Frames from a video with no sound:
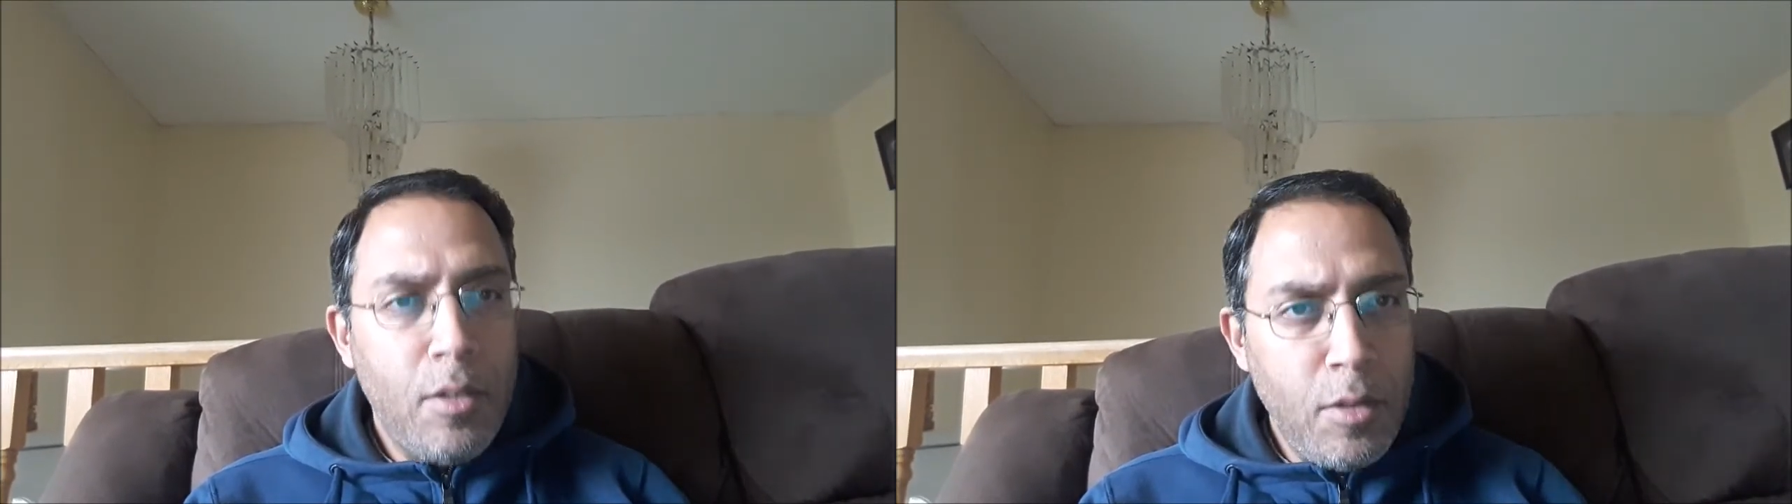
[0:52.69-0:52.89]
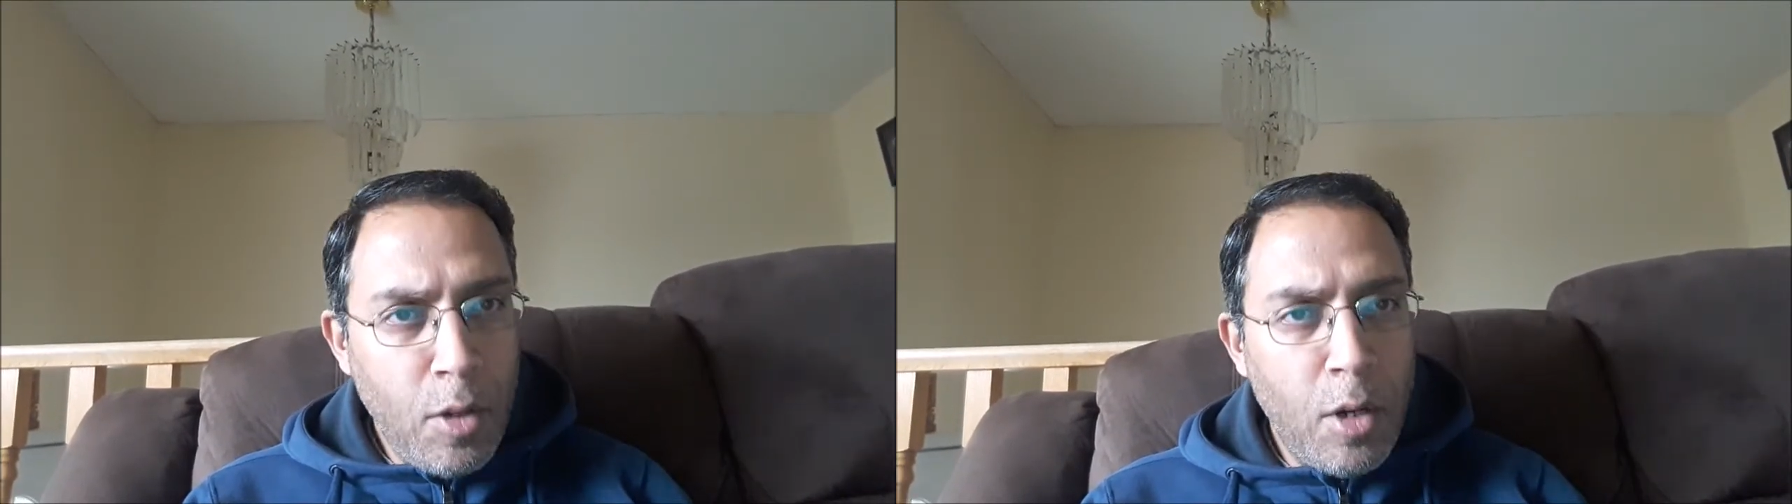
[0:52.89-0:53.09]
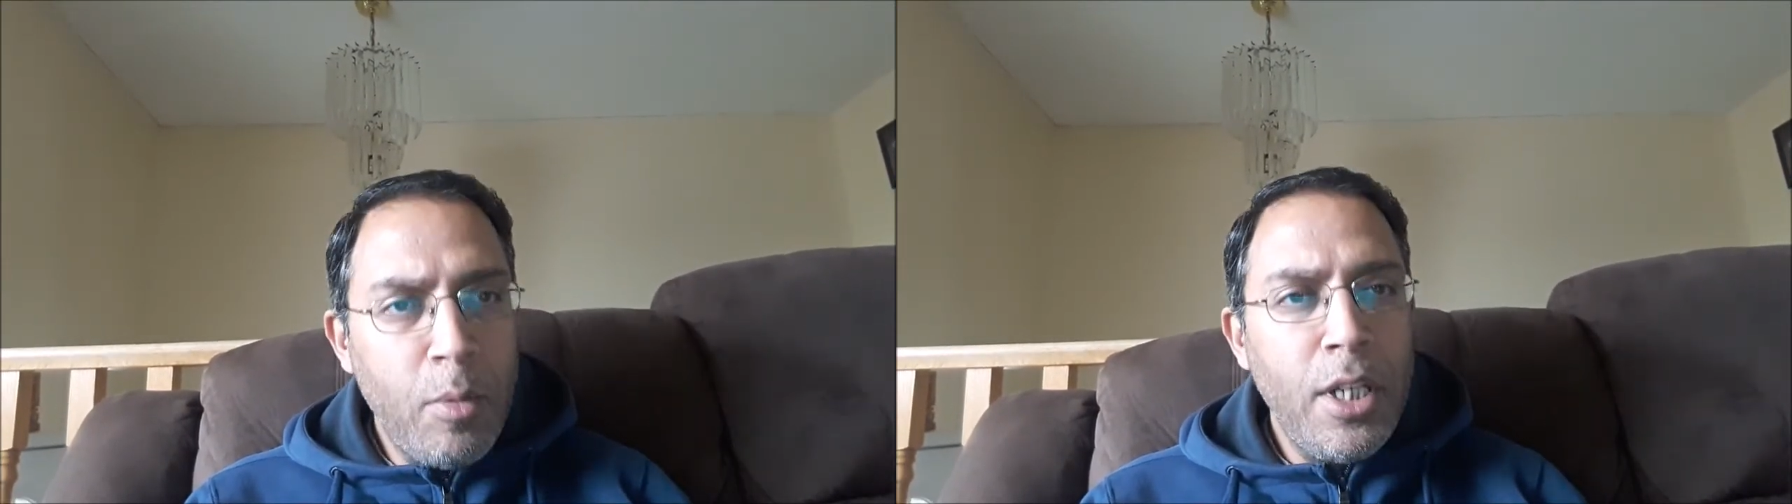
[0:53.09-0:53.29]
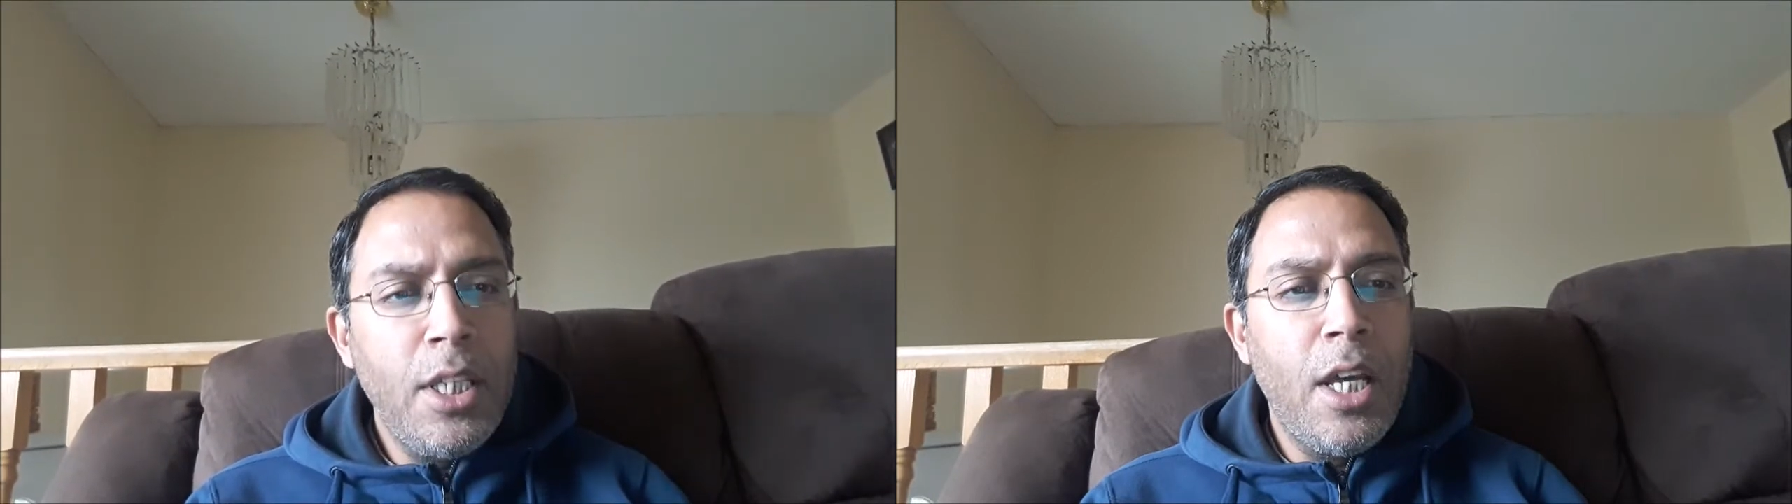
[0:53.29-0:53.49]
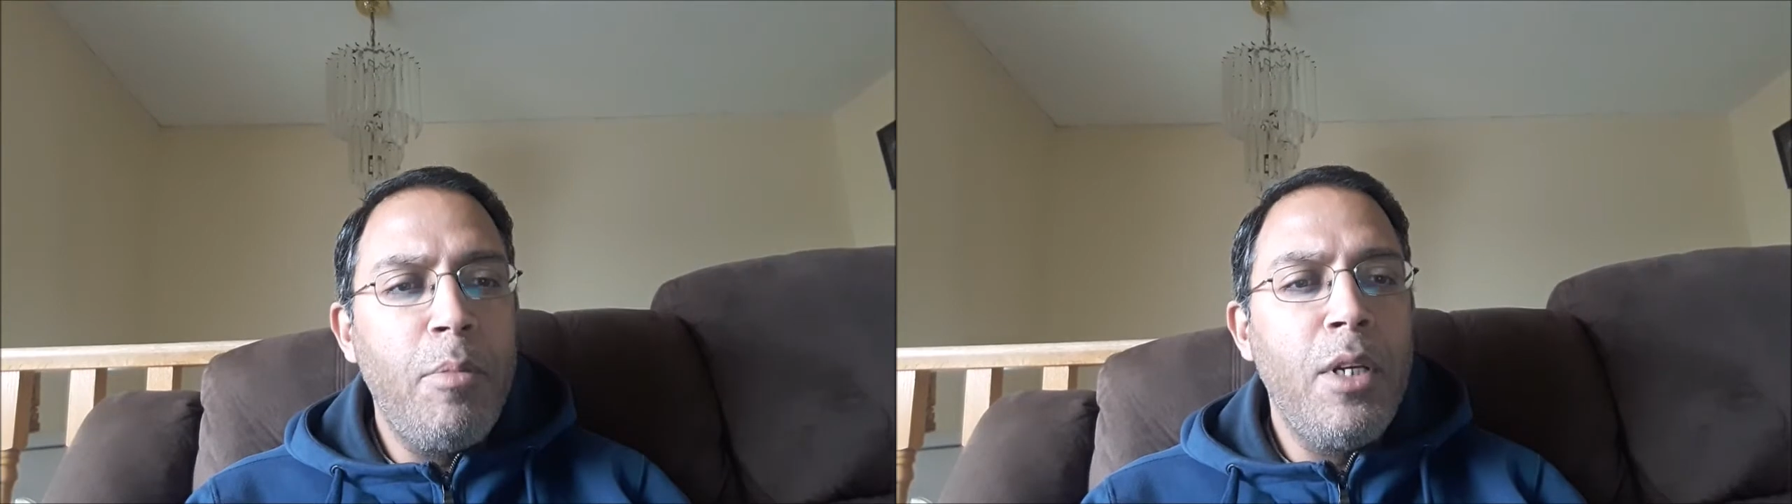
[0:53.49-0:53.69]
normally
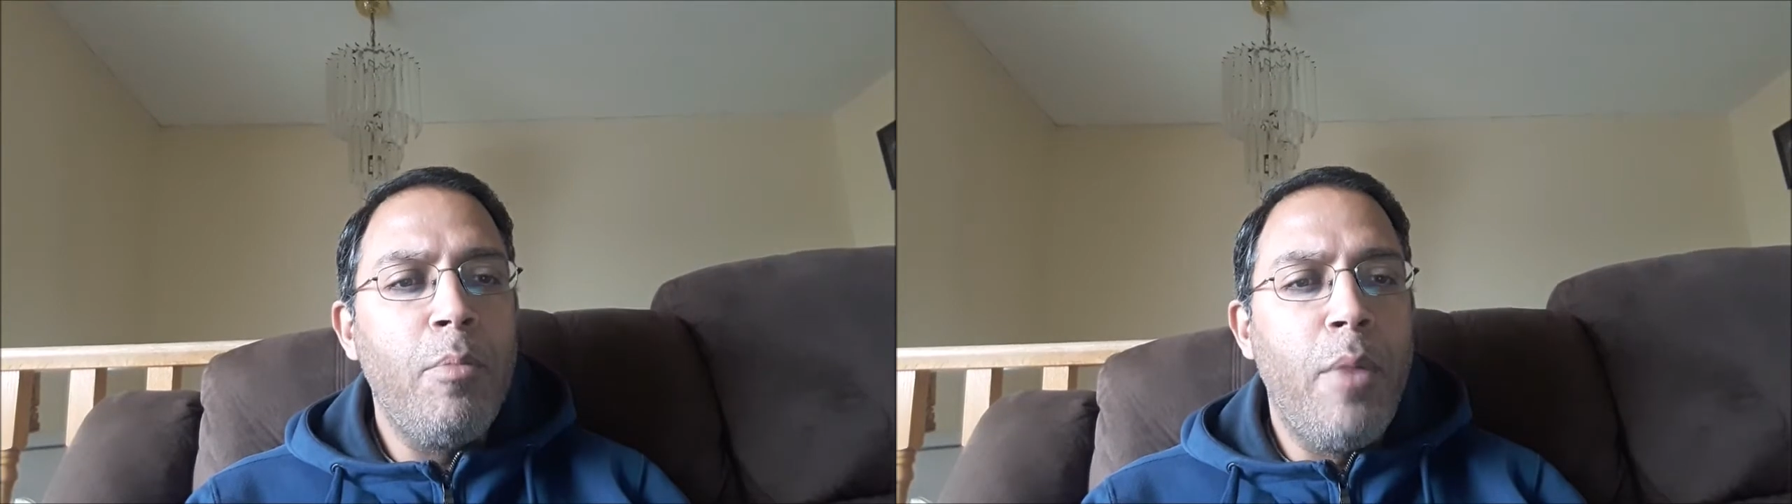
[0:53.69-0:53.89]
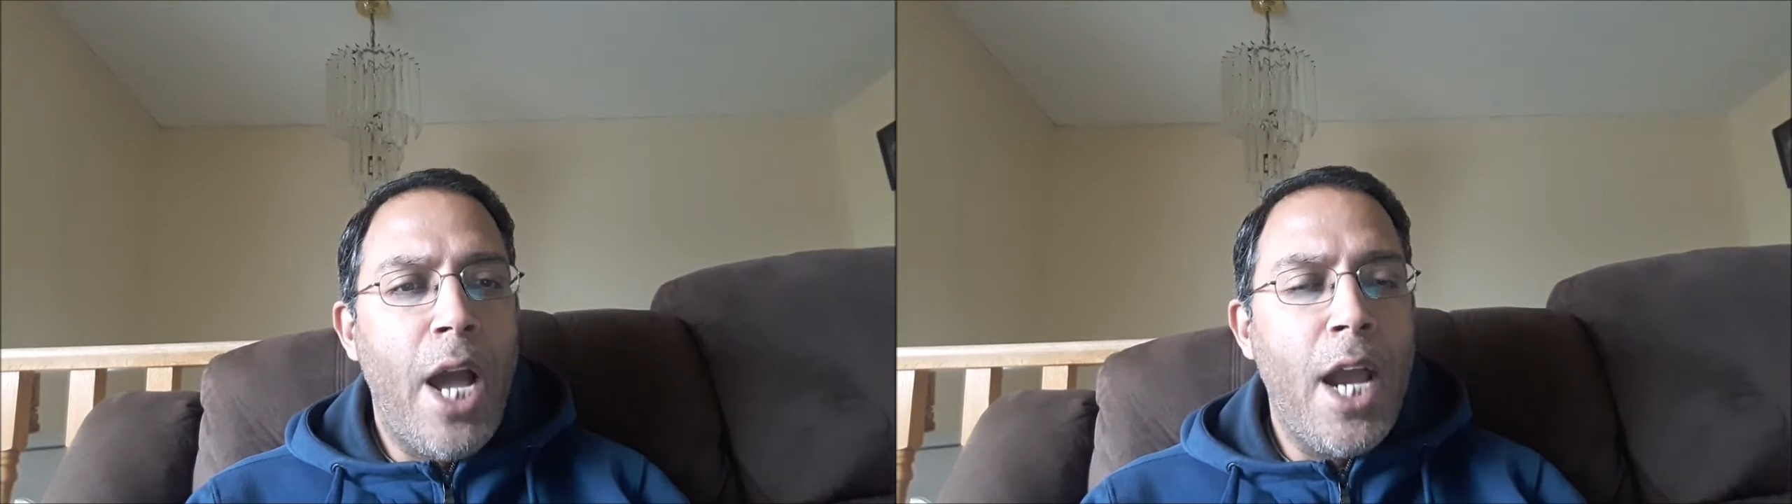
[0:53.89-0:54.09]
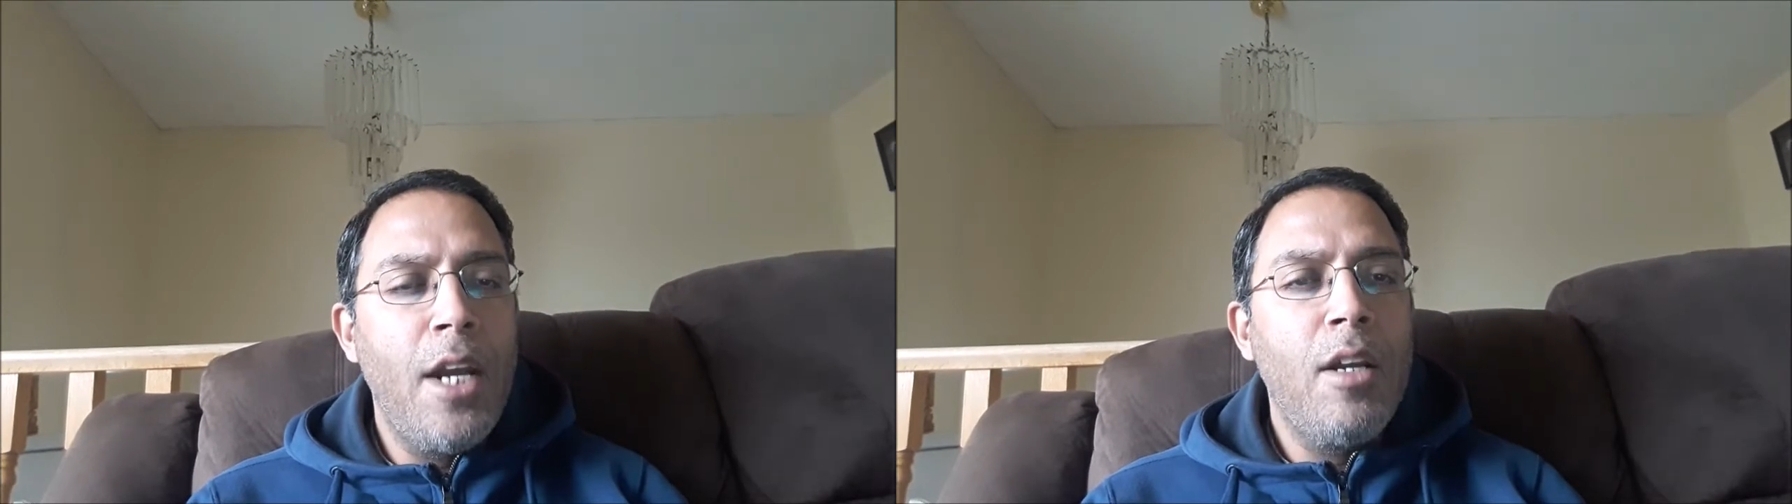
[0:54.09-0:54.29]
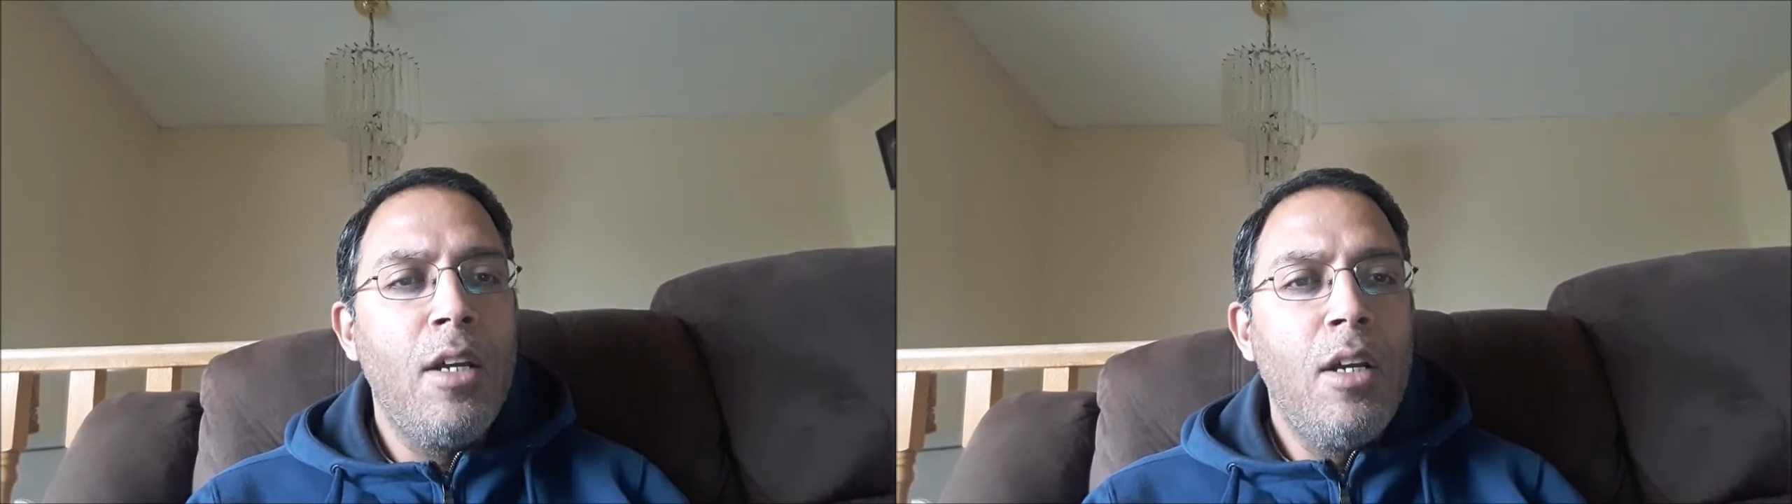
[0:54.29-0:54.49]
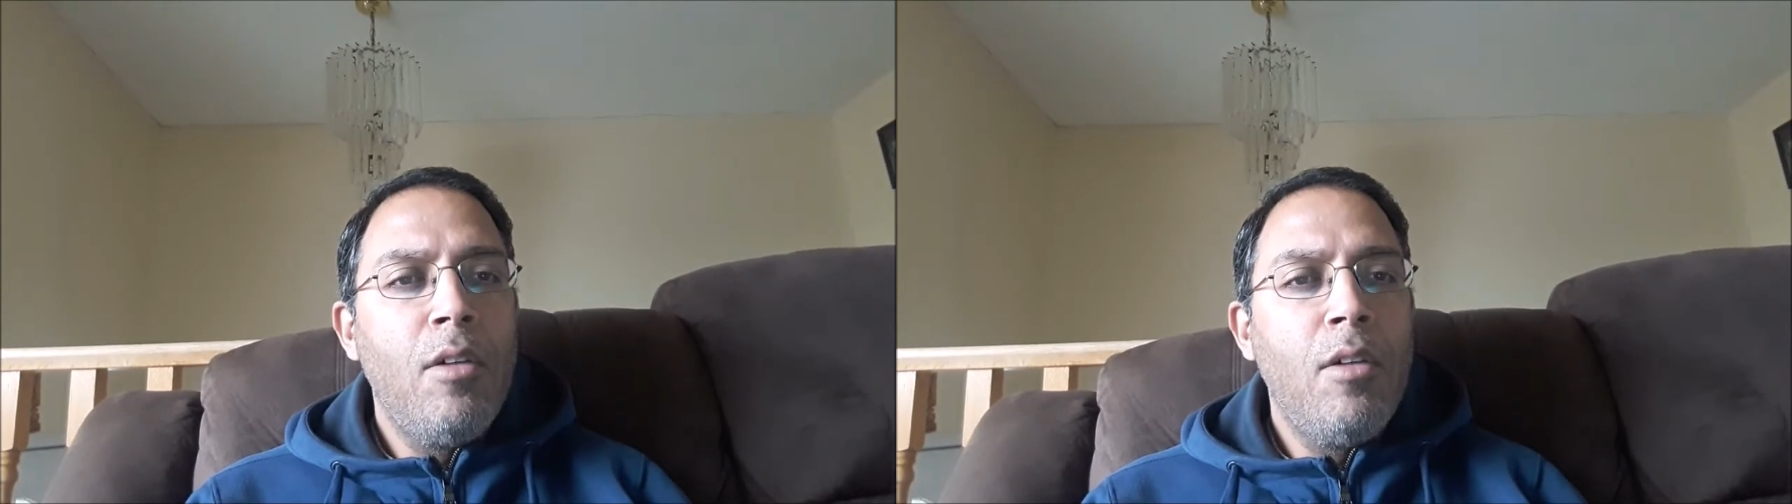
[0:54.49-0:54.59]
banned